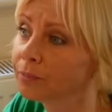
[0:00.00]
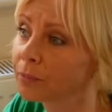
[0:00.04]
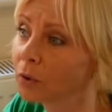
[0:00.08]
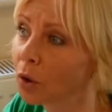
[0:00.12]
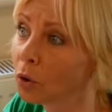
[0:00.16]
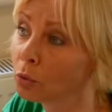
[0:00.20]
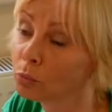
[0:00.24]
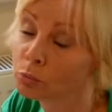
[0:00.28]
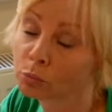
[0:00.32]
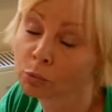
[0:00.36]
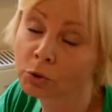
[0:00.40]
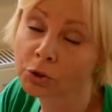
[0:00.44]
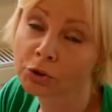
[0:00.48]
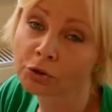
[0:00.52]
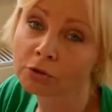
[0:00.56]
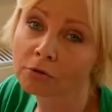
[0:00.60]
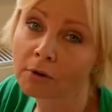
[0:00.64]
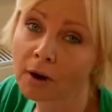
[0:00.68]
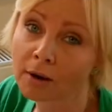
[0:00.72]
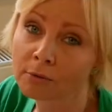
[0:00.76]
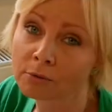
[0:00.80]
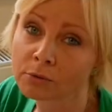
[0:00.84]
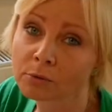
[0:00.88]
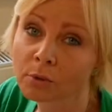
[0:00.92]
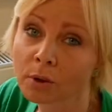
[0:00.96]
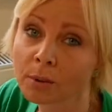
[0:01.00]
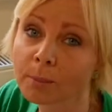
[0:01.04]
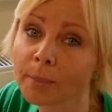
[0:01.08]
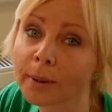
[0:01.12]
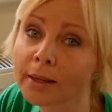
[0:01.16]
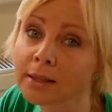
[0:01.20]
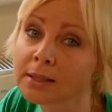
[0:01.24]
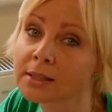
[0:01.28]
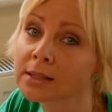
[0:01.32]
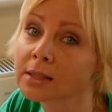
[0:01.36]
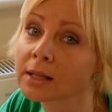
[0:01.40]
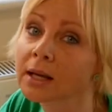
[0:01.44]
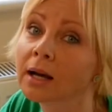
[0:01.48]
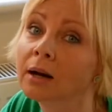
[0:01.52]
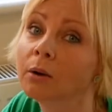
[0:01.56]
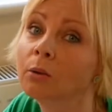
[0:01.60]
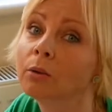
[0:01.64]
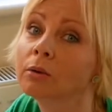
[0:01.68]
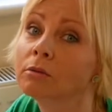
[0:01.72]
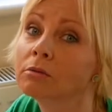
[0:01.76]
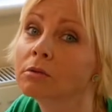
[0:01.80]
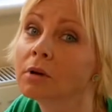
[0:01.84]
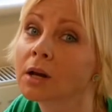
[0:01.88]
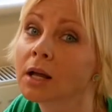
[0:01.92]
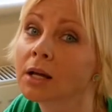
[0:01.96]
on which ground we are basing
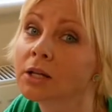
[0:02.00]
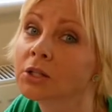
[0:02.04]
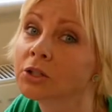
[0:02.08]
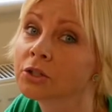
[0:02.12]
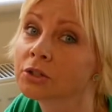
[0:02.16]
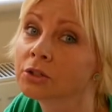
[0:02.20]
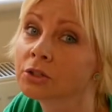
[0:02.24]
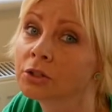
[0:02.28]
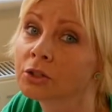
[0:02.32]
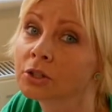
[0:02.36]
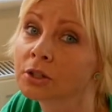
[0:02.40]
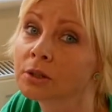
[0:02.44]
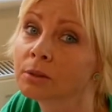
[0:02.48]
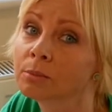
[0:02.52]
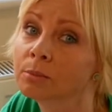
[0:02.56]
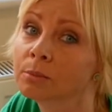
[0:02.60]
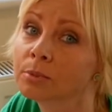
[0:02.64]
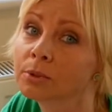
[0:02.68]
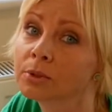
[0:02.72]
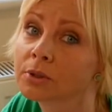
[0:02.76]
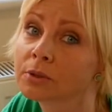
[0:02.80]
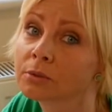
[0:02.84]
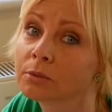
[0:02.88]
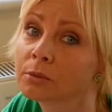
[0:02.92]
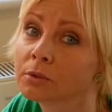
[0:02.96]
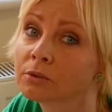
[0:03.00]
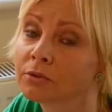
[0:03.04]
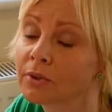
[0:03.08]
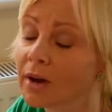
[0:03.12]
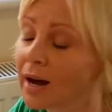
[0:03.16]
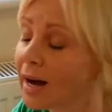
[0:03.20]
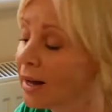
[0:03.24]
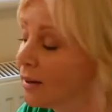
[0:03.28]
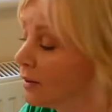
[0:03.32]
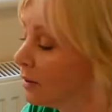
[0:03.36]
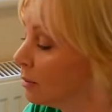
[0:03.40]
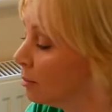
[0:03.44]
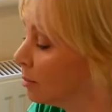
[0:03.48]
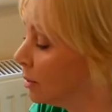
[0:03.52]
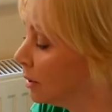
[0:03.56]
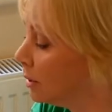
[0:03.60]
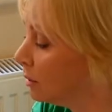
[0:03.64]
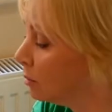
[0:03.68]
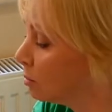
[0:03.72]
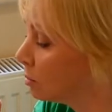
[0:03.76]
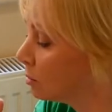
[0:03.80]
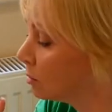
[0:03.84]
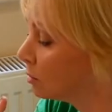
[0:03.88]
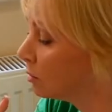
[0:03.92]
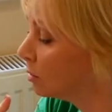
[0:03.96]
our relationships with other
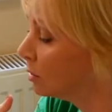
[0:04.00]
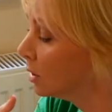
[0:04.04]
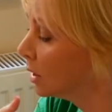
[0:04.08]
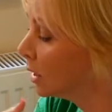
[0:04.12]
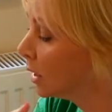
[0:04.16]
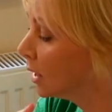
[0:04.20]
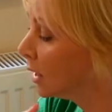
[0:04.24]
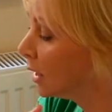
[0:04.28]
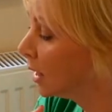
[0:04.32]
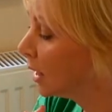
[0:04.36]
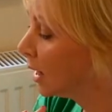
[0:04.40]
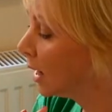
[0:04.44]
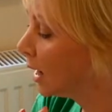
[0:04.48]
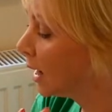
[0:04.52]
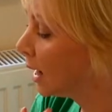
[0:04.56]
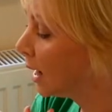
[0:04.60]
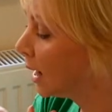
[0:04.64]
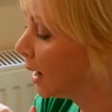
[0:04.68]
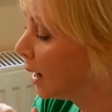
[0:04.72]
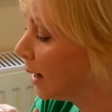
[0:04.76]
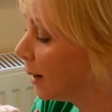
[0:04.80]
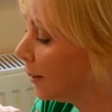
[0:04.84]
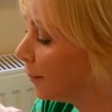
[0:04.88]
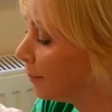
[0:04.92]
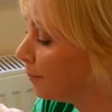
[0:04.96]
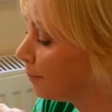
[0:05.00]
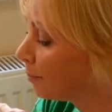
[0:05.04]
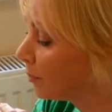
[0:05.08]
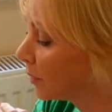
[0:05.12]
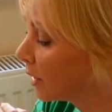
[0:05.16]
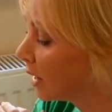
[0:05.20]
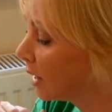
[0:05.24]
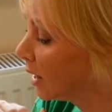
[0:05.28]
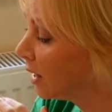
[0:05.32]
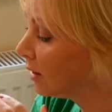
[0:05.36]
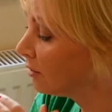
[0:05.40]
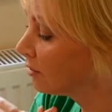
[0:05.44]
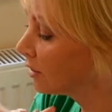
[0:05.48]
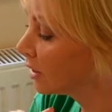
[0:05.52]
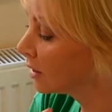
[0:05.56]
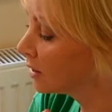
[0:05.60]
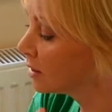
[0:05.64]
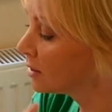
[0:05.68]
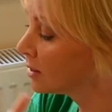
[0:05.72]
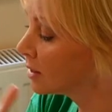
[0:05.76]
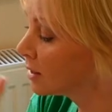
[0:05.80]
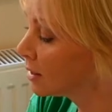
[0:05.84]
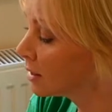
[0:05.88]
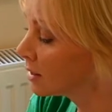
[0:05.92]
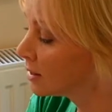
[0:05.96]
people. If that
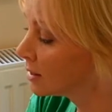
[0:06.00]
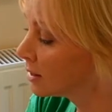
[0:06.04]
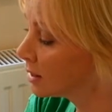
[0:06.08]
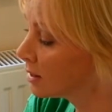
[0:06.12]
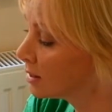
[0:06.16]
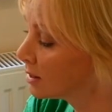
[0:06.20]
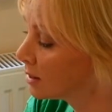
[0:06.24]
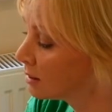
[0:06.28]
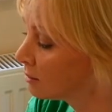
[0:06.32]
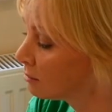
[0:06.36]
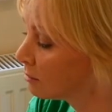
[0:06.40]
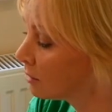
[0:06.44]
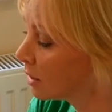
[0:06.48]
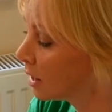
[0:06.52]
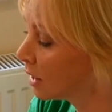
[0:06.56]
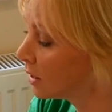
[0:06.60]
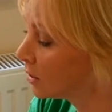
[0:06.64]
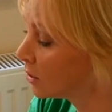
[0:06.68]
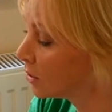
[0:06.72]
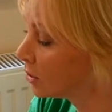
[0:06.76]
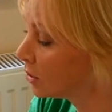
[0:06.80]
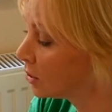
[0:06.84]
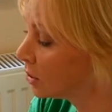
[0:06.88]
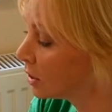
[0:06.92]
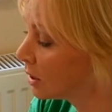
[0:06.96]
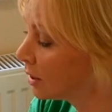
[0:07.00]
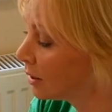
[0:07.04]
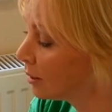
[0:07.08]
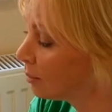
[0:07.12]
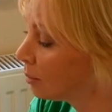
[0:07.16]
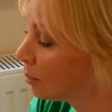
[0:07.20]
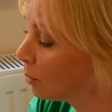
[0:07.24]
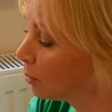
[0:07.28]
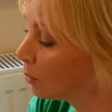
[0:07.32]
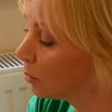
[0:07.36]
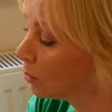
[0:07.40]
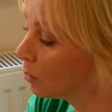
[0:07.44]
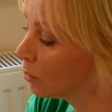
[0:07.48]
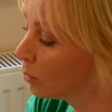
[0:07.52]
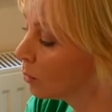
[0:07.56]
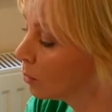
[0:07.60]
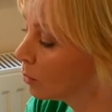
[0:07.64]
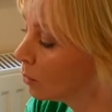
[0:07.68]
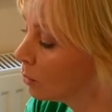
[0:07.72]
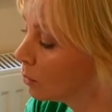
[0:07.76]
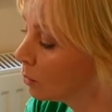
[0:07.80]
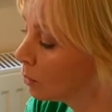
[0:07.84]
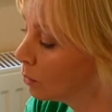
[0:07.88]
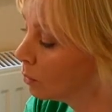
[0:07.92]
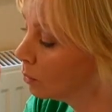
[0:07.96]
is an existing relationship
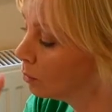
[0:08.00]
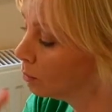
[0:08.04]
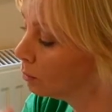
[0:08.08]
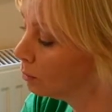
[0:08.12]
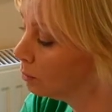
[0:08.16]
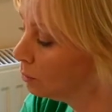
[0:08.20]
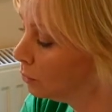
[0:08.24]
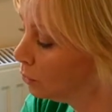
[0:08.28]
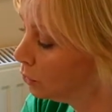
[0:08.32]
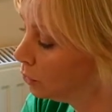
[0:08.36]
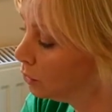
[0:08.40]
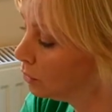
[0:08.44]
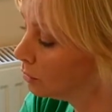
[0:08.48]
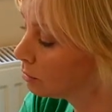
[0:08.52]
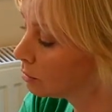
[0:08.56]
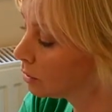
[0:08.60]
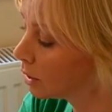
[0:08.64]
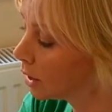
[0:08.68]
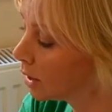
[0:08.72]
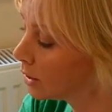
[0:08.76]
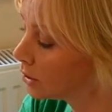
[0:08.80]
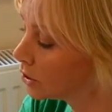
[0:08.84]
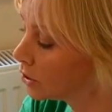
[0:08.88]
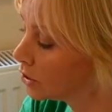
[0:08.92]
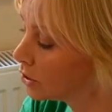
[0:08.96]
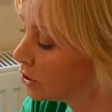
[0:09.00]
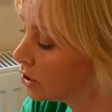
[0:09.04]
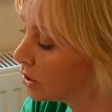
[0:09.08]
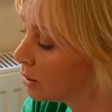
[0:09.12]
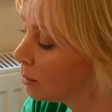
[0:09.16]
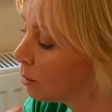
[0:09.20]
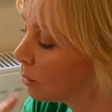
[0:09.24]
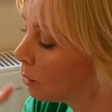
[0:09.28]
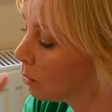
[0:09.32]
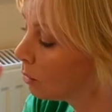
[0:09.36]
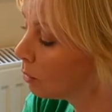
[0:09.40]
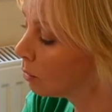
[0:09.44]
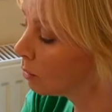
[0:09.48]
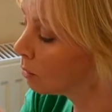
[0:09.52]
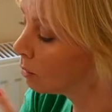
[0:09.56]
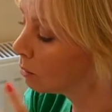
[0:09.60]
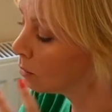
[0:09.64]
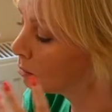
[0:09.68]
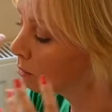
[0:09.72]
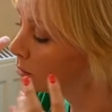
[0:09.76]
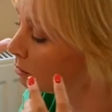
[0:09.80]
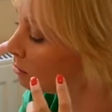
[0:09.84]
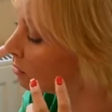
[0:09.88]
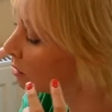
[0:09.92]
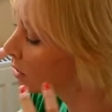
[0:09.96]
or new relationship
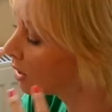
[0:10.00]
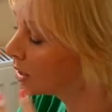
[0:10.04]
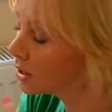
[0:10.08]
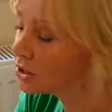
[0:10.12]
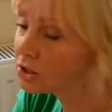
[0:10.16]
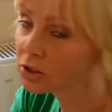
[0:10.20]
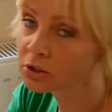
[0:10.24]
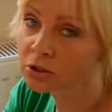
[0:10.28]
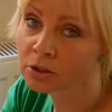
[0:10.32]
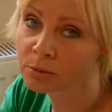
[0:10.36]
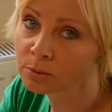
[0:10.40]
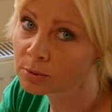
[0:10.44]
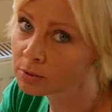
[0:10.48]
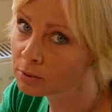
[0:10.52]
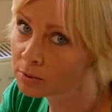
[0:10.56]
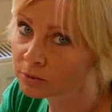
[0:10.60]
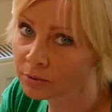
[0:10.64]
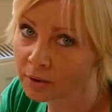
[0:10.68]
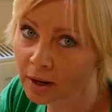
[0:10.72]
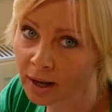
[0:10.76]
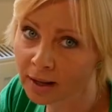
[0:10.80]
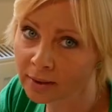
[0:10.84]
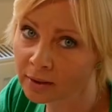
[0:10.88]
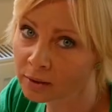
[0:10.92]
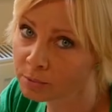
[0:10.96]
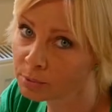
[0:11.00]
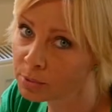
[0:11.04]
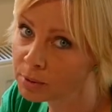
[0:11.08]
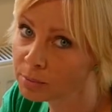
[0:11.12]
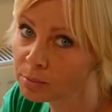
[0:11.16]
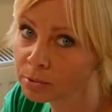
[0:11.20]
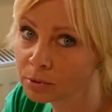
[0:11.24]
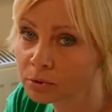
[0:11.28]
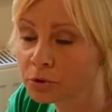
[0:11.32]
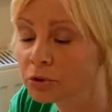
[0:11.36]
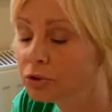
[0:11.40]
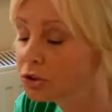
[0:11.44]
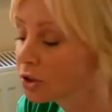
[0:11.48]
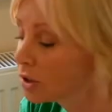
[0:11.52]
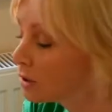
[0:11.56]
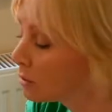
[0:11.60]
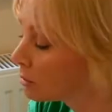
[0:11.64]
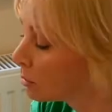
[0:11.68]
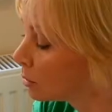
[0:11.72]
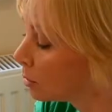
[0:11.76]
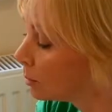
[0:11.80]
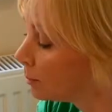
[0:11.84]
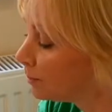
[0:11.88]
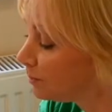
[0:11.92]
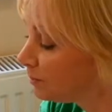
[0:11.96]
or relationships with other people in
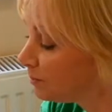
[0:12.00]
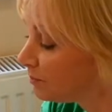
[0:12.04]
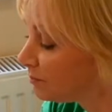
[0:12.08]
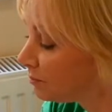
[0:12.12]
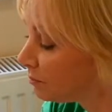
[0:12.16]
general.